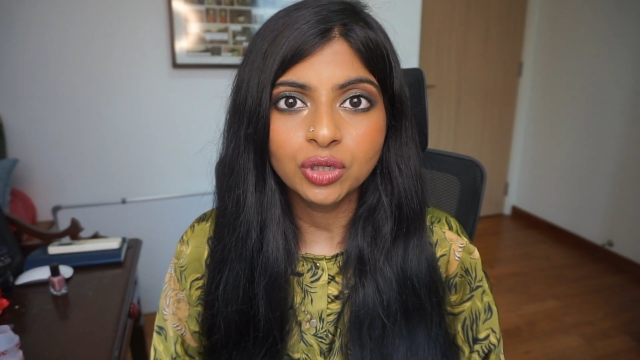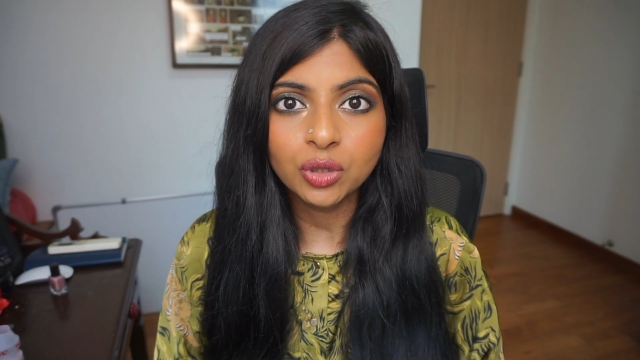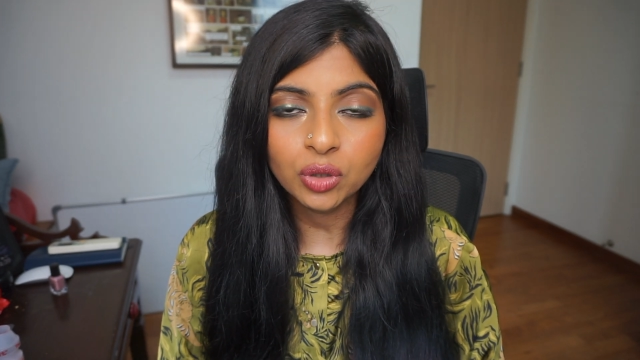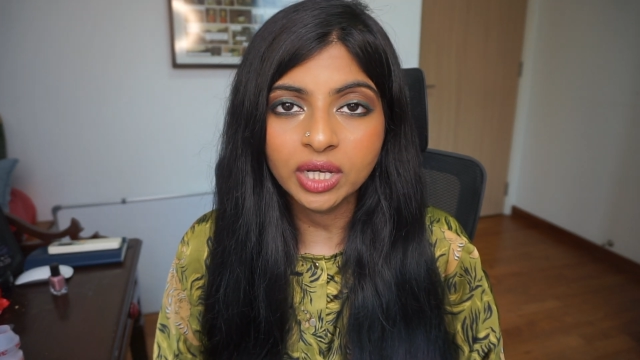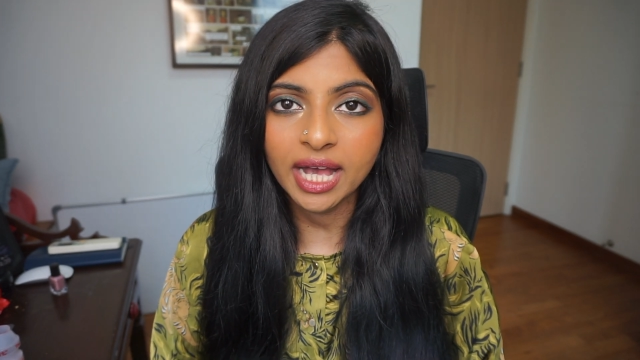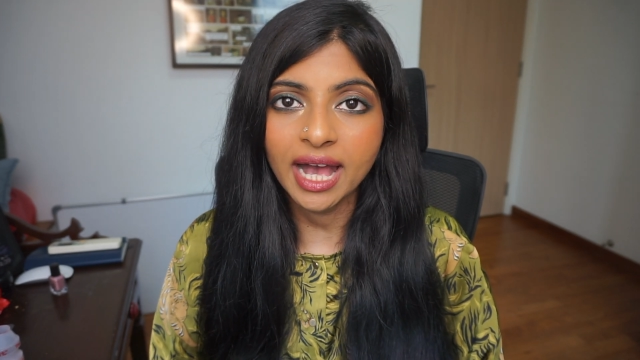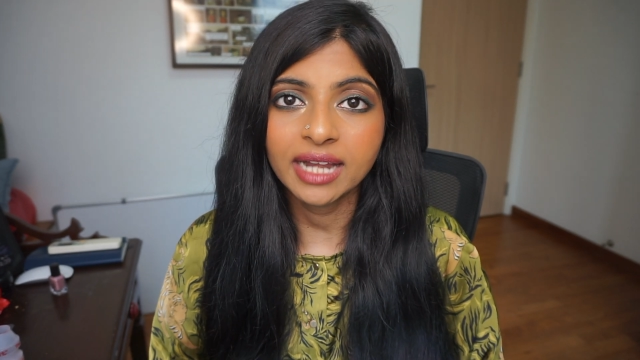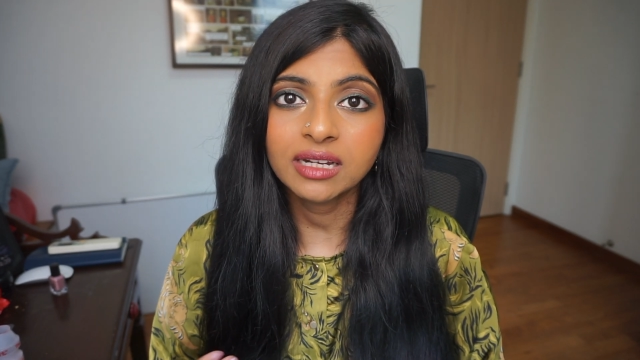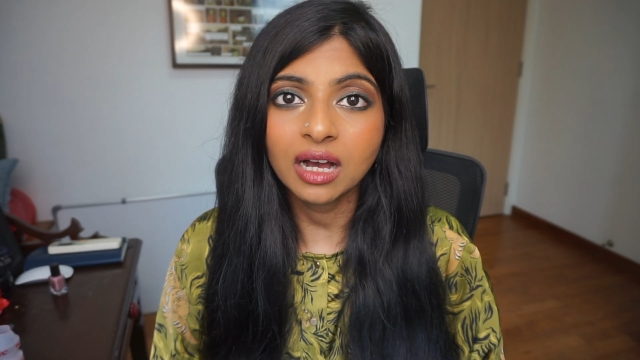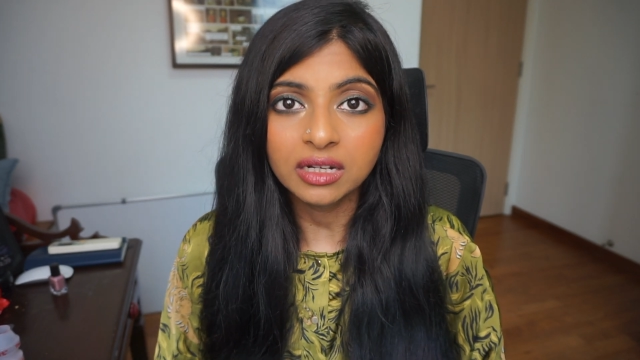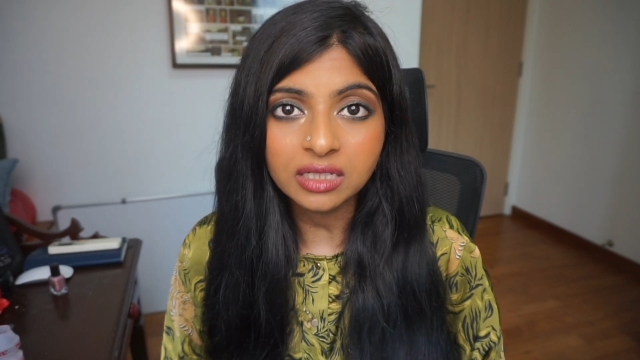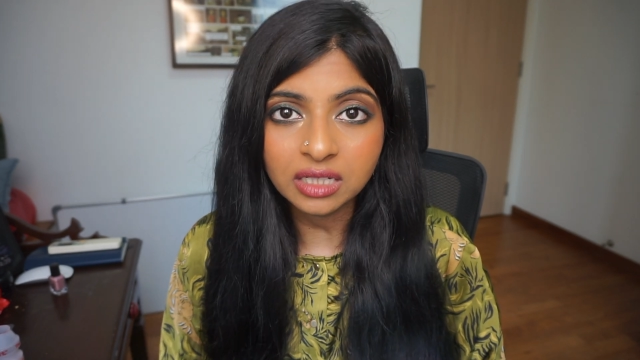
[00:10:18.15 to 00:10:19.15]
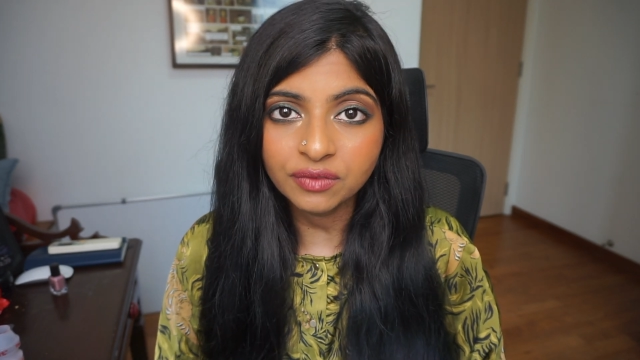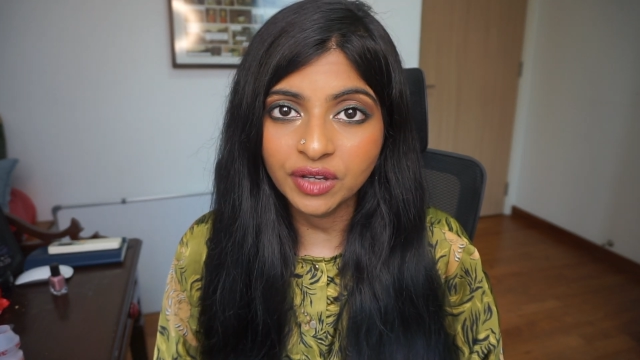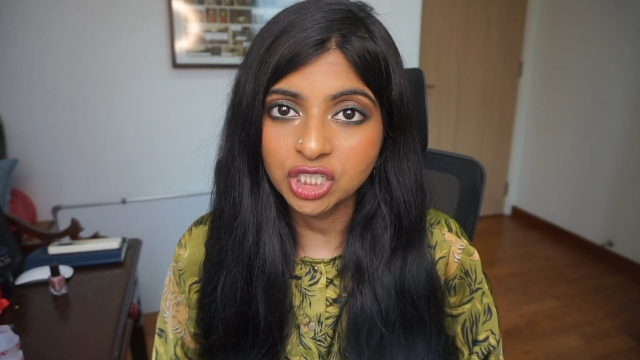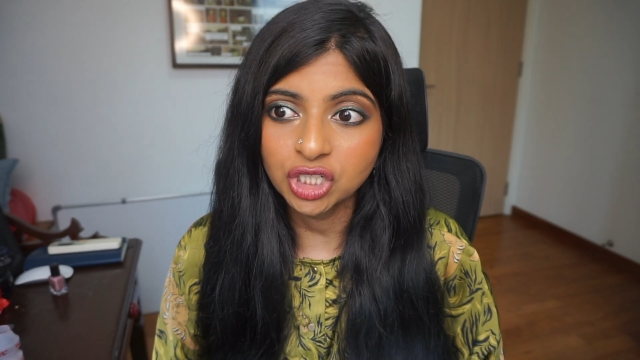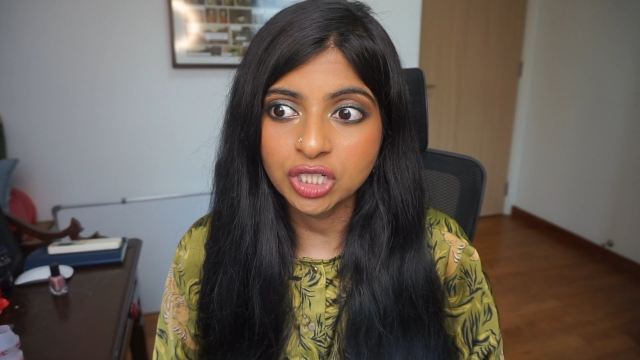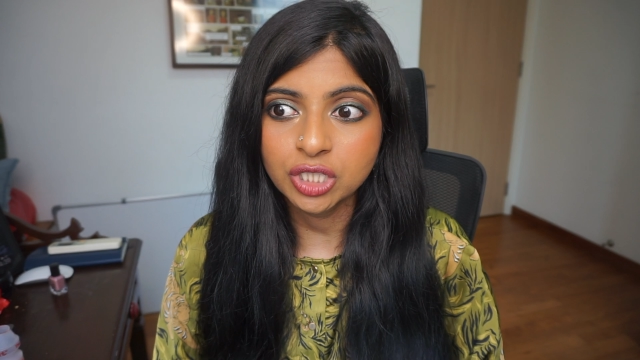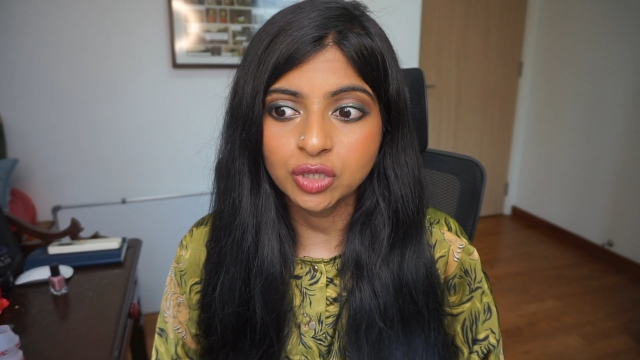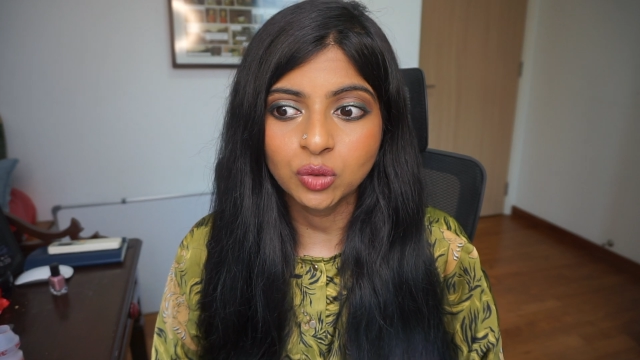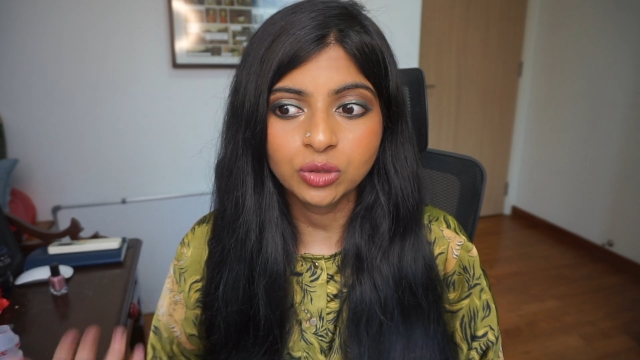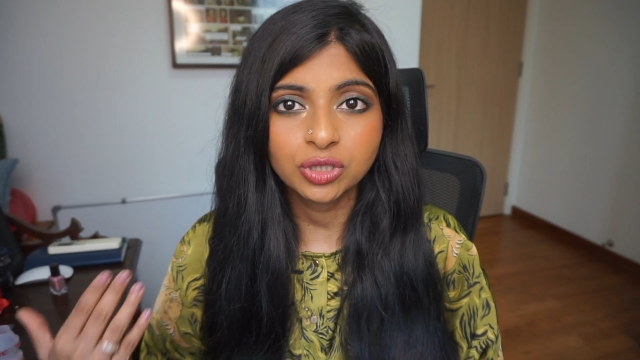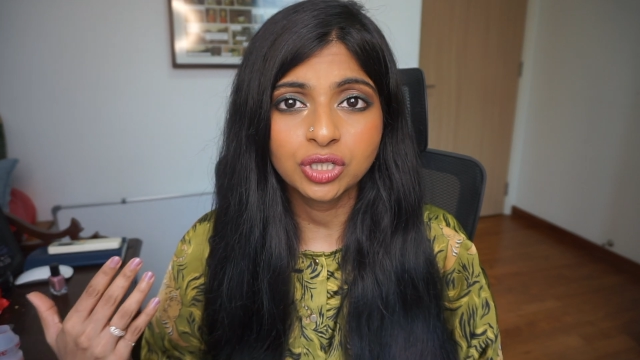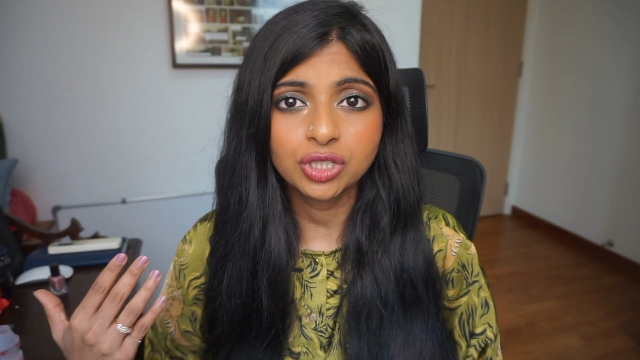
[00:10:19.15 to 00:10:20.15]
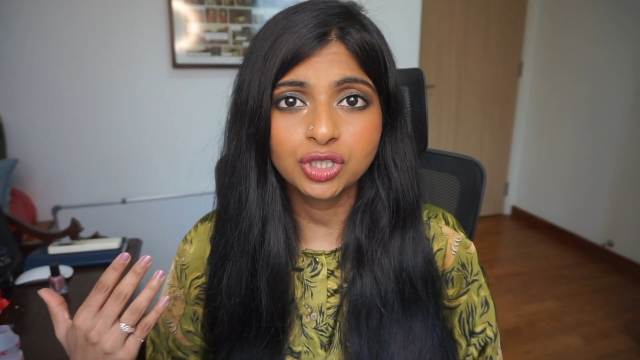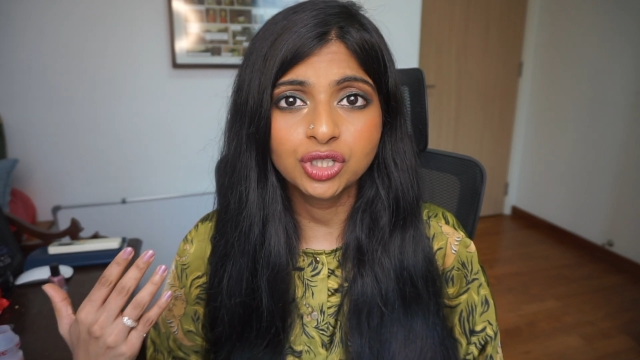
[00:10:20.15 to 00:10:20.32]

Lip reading: look at unconventional sources.